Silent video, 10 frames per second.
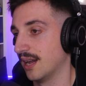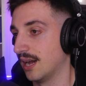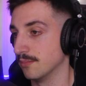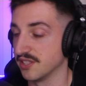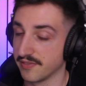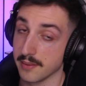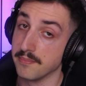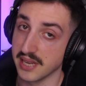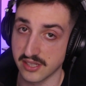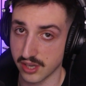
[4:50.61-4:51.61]
It's a very
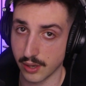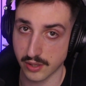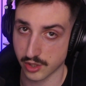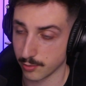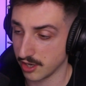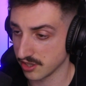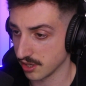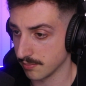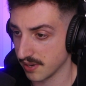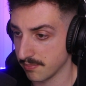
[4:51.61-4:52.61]
big zone as well,
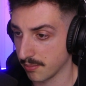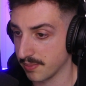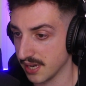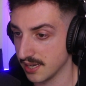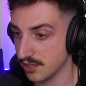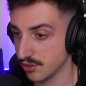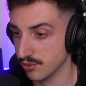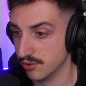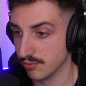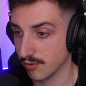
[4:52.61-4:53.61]
so be prepared to